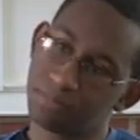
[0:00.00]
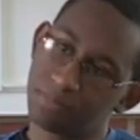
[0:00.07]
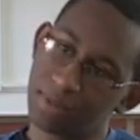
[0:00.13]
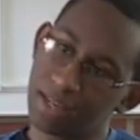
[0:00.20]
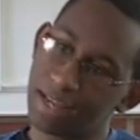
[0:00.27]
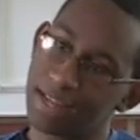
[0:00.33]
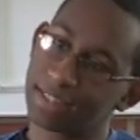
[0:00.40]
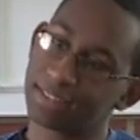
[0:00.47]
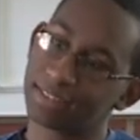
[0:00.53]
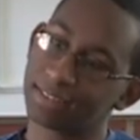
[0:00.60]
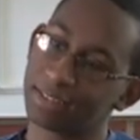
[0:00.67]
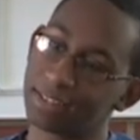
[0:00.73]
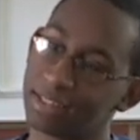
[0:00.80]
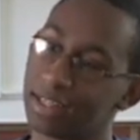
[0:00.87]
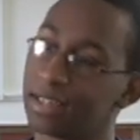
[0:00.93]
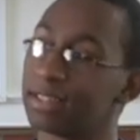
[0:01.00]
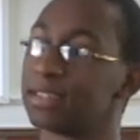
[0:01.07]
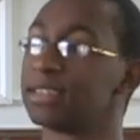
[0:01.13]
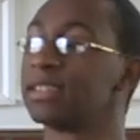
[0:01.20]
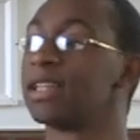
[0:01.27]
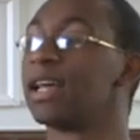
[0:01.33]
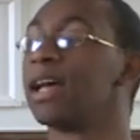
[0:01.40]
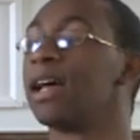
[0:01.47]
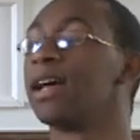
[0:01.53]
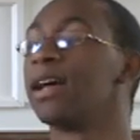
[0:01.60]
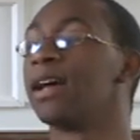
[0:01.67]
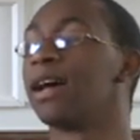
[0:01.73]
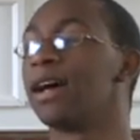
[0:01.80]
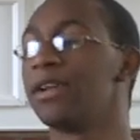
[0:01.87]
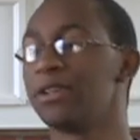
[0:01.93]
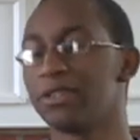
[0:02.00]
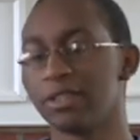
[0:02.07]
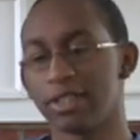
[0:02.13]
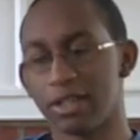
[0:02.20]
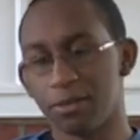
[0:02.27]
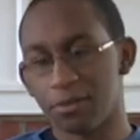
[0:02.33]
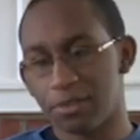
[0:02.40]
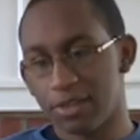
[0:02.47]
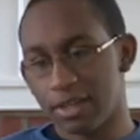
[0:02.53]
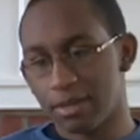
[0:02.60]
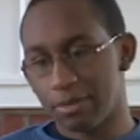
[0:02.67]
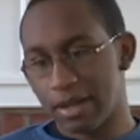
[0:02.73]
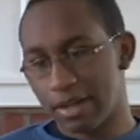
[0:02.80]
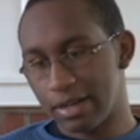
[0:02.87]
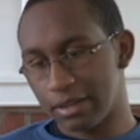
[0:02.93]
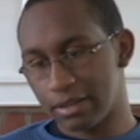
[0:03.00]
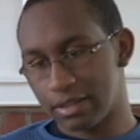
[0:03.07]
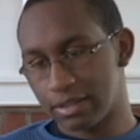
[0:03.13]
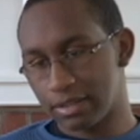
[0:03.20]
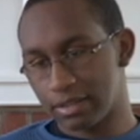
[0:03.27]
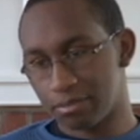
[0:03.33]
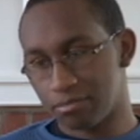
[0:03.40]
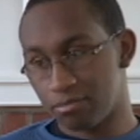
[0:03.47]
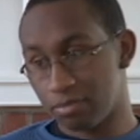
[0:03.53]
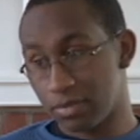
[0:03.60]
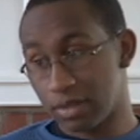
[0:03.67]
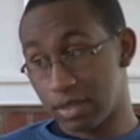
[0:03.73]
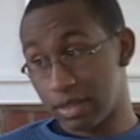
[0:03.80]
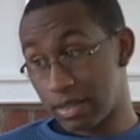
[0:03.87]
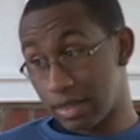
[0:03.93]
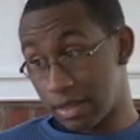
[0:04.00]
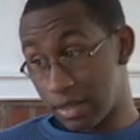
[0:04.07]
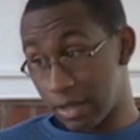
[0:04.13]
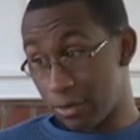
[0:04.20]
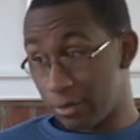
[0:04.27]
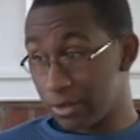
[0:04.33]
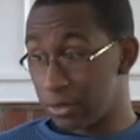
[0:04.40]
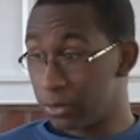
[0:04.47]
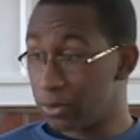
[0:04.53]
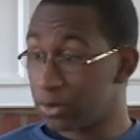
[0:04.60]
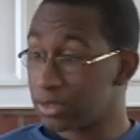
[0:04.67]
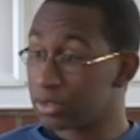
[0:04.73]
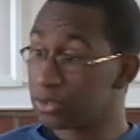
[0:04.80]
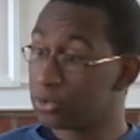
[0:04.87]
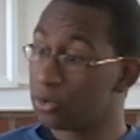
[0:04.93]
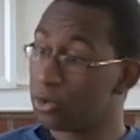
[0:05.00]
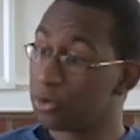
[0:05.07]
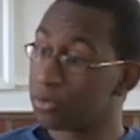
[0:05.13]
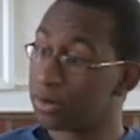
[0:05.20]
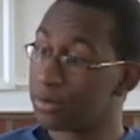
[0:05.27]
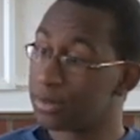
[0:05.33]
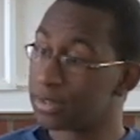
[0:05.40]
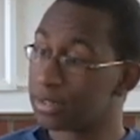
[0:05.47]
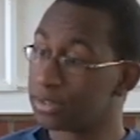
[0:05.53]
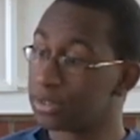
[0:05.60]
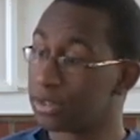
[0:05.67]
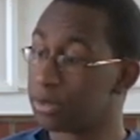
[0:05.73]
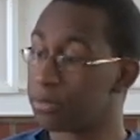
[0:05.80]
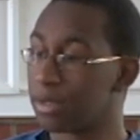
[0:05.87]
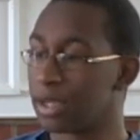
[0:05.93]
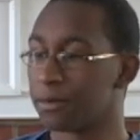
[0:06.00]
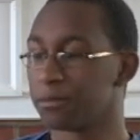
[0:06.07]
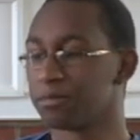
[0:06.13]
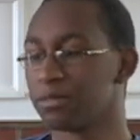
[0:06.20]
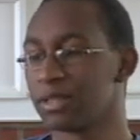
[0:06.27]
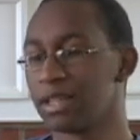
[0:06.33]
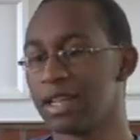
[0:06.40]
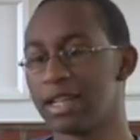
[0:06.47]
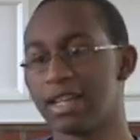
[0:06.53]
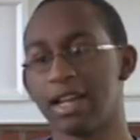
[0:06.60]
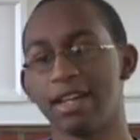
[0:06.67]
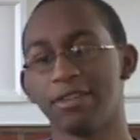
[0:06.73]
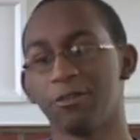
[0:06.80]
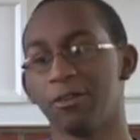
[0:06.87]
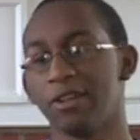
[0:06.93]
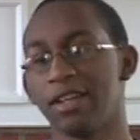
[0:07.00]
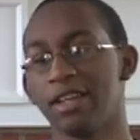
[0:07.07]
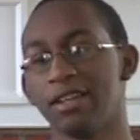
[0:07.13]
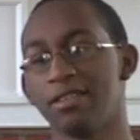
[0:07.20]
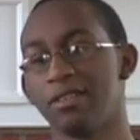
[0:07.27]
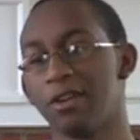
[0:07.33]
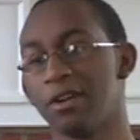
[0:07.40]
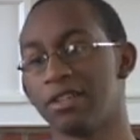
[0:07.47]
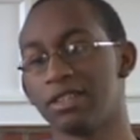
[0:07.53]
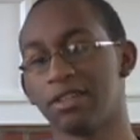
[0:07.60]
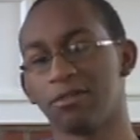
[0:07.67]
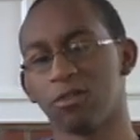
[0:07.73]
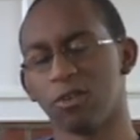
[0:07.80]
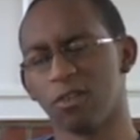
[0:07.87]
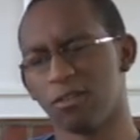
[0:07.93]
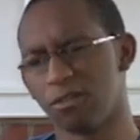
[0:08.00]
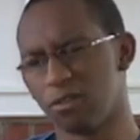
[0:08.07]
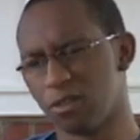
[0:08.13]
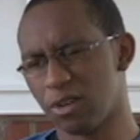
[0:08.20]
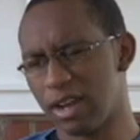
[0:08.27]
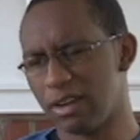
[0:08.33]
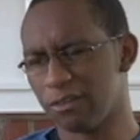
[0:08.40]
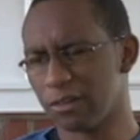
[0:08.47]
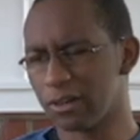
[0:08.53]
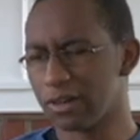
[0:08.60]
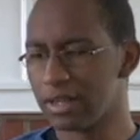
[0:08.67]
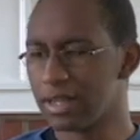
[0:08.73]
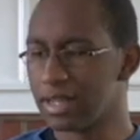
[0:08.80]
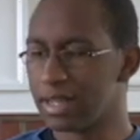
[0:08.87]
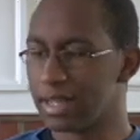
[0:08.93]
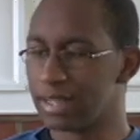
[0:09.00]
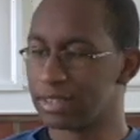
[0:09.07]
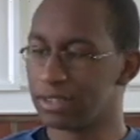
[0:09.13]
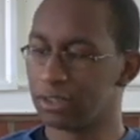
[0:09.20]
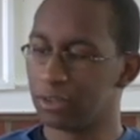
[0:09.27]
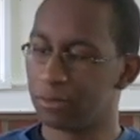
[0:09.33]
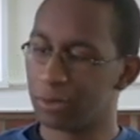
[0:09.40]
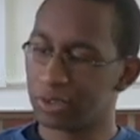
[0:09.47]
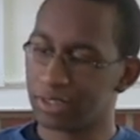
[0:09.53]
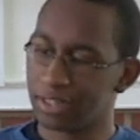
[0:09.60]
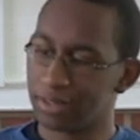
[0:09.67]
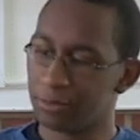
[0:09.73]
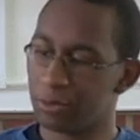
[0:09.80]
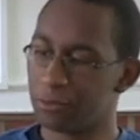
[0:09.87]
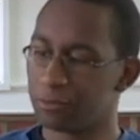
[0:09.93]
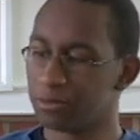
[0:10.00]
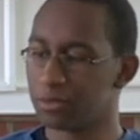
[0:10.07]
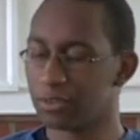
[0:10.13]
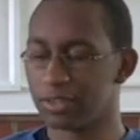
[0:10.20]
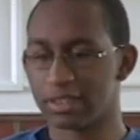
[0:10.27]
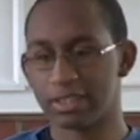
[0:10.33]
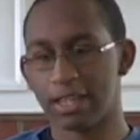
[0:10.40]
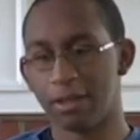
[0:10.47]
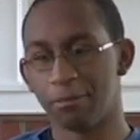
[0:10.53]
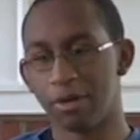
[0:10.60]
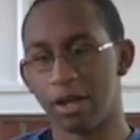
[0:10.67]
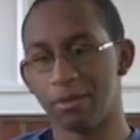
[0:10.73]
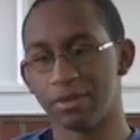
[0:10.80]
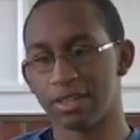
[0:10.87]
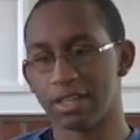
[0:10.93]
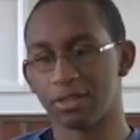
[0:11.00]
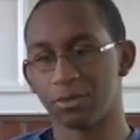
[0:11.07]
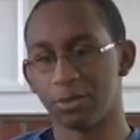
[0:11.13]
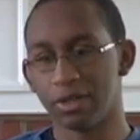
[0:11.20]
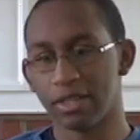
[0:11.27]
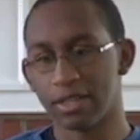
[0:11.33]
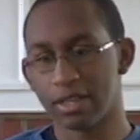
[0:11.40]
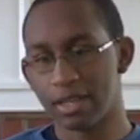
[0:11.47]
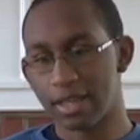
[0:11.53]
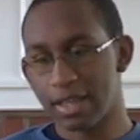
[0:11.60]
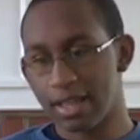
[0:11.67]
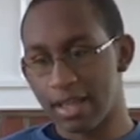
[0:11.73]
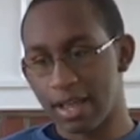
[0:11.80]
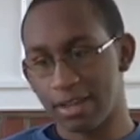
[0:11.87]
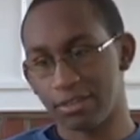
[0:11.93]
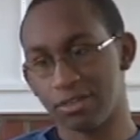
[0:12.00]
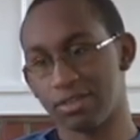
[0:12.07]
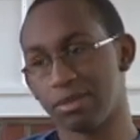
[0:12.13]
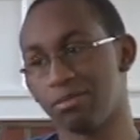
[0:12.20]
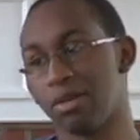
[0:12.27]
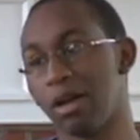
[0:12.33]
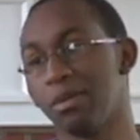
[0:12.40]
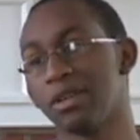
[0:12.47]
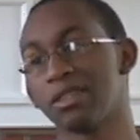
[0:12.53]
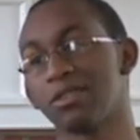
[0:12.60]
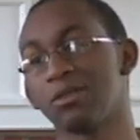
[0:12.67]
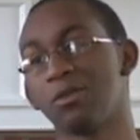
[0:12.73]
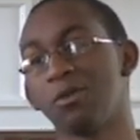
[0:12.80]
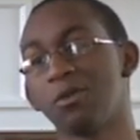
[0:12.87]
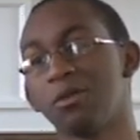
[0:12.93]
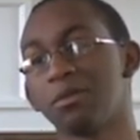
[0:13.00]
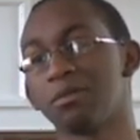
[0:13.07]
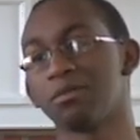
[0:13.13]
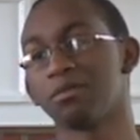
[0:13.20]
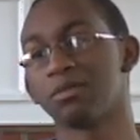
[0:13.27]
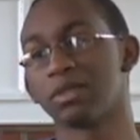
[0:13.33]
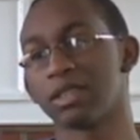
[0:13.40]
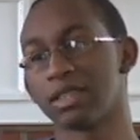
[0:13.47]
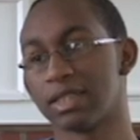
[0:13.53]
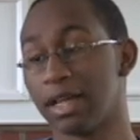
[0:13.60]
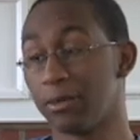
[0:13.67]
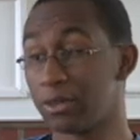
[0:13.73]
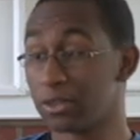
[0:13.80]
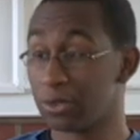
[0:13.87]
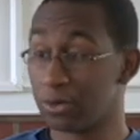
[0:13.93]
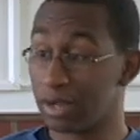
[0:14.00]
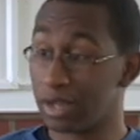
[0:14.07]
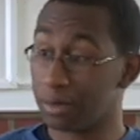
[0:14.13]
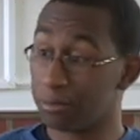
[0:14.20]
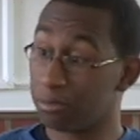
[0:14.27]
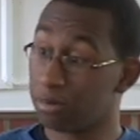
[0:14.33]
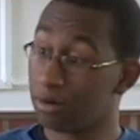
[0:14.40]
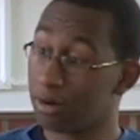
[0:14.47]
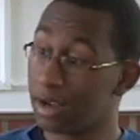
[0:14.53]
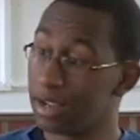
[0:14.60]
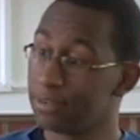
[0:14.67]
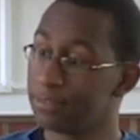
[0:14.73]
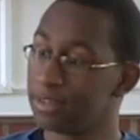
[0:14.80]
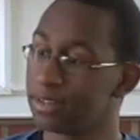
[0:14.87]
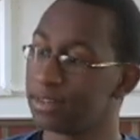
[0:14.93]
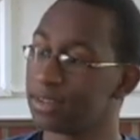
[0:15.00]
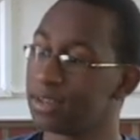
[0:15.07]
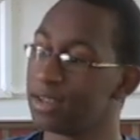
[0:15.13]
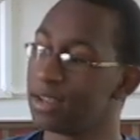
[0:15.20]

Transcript: Yes, it does. I usually don't think about it because I went to a school pretty much with my black kid, and I didn't really notice it for forever until mostly I moved to my stepmom, and that's when I actually was in public school. Because I went to a private